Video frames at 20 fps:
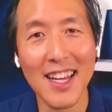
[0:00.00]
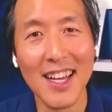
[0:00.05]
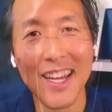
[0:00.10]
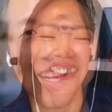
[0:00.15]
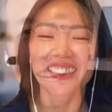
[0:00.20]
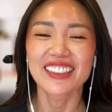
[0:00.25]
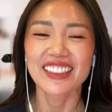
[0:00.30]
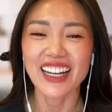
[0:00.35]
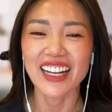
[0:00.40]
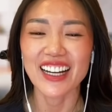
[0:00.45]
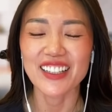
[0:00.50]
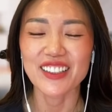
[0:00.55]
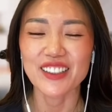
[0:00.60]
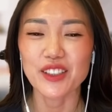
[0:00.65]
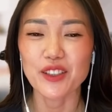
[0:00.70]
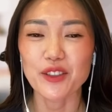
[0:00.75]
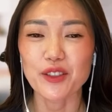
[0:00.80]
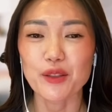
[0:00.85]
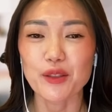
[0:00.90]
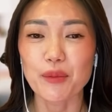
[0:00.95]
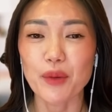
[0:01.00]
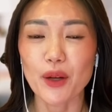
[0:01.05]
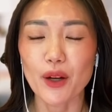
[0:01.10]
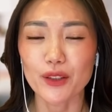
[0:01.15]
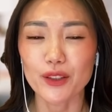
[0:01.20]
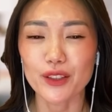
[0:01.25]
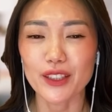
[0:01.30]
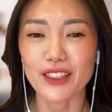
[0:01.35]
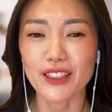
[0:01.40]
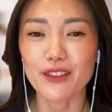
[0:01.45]
Yeah, so it's
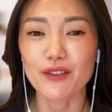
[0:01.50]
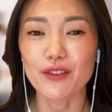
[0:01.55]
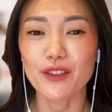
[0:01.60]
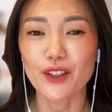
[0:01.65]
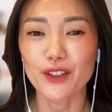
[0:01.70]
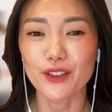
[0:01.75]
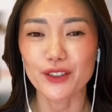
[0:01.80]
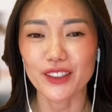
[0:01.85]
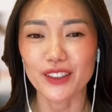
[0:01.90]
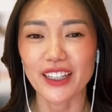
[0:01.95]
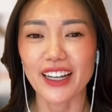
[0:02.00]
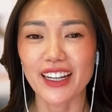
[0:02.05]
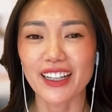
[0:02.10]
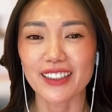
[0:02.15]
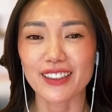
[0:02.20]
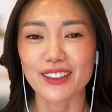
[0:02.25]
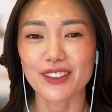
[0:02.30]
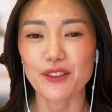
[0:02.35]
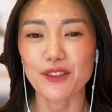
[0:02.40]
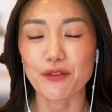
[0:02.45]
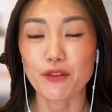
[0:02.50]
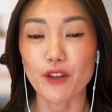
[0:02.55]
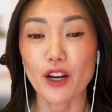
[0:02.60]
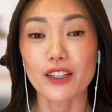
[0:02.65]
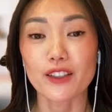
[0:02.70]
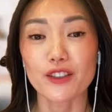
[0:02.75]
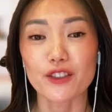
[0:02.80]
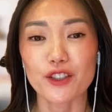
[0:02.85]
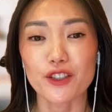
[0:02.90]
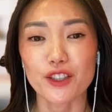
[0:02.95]
bond and avant, and it's
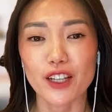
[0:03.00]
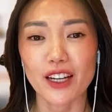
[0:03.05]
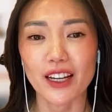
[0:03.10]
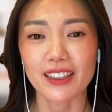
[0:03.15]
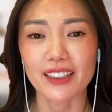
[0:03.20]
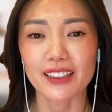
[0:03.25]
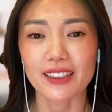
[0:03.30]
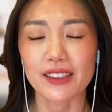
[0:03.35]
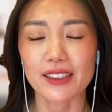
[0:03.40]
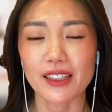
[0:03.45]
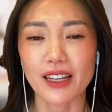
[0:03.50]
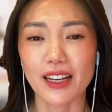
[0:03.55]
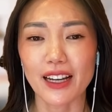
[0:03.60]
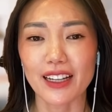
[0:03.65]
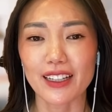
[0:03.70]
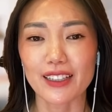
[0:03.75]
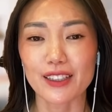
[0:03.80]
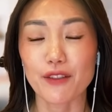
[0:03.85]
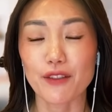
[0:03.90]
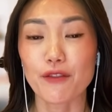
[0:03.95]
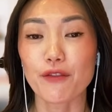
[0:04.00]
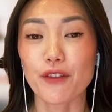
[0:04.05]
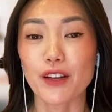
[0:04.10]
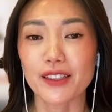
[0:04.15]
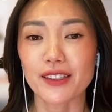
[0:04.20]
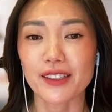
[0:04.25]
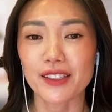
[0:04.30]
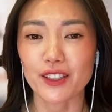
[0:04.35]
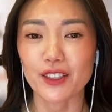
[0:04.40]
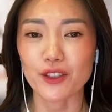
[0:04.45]
French, and it's a
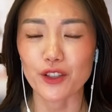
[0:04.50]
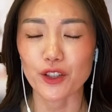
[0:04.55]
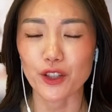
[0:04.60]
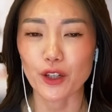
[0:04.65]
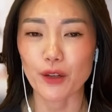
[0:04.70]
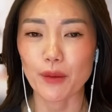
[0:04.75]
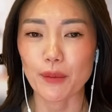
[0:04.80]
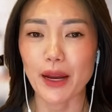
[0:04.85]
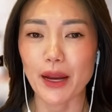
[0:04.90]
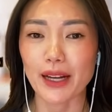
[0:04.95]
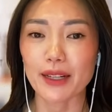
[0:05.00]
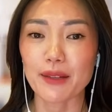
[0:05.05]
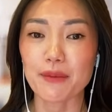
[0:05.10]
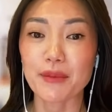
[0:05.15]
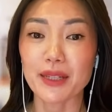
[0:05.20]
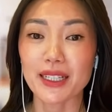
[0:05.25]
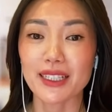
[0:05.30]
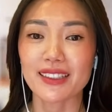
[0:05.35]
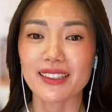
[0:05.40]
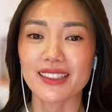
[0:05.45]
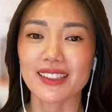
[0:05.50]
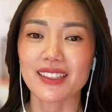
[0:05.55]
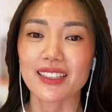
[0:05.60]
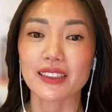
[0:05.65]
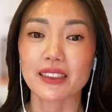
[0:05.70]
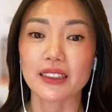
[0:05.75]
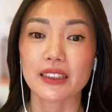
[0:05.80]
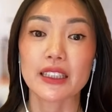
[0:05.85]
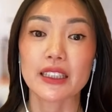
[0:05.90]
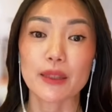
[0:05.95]
fencing term, and it means to
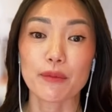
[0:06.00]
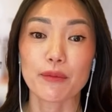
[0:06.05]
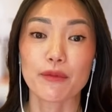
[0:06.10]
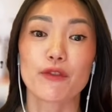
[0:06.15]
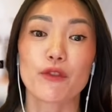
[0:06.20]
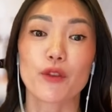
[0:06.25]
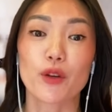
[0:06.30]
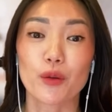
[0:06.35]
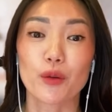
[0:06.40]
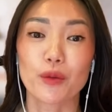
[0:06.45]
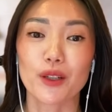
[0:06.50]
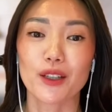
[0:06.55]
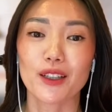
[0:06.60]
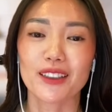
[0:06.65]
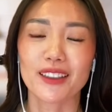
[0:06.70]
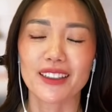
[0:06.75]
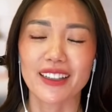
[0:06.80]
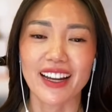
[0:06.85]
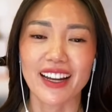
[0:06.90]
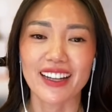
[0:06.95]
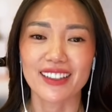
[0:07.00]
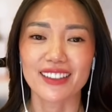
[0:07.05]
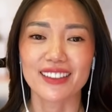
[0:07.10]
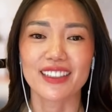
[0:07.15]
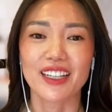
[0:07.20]
leap forward. And